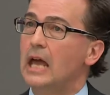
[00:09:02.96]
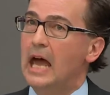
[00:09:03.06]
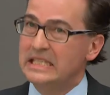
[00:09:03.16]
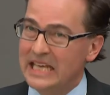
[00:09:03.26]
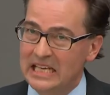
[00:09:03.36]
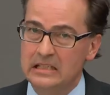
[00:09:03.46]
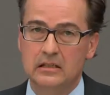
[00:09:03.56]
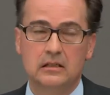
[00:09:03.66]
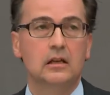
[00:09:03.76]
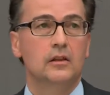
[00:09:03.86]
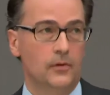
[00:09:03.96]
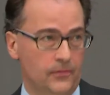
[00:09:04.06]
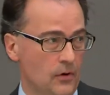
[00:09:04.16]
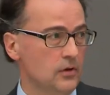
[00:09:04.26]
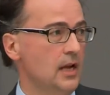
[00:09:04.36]
attended the
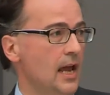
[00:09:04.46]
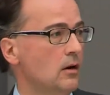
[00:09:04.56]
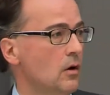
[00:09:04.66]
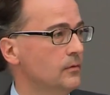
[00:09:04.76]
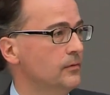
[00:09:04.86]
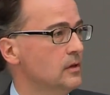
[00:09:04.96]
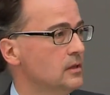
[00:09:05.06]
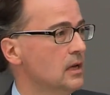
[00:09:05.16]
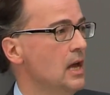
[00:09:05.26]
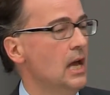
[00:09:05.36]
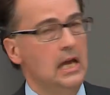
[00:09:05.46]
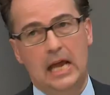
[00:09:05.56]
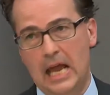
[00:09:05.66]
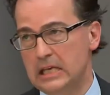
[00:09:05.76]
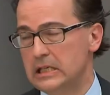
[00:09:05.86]
first Hague Conference in
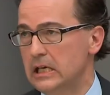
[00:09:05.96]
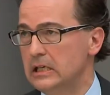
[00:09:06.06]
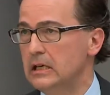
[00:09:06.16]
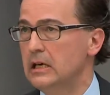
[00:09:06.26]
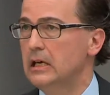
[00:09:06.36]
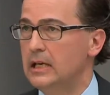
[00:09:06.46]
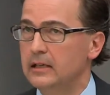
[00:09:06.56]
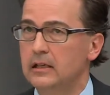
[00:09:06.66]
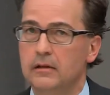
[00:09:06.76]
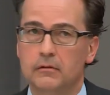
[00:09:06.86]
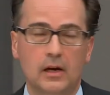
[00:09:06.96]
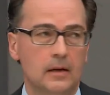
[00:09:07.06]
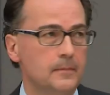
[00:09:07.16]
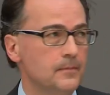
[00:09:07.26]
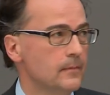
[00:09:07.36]
1893.
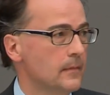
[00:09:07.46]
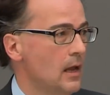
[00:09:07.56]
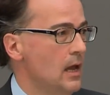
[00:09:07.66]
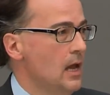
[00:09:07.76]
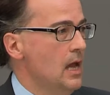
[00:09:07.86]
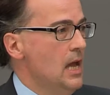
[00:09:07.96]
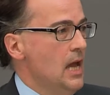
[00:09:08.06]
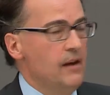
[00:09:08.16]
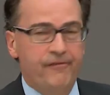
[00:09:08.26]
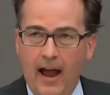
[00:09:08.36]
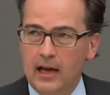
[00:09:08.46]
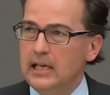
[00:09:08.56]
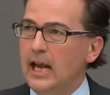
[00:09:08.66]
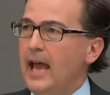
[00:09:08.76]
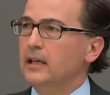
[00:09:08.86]
In fact,
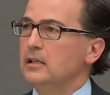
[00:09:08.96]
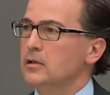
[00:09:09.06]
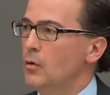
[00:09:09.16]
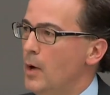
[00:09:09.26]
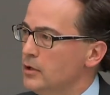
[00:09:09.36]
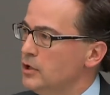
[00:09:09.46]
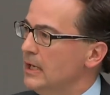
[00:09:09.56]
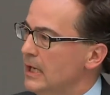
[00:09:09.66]
he liked it so much that in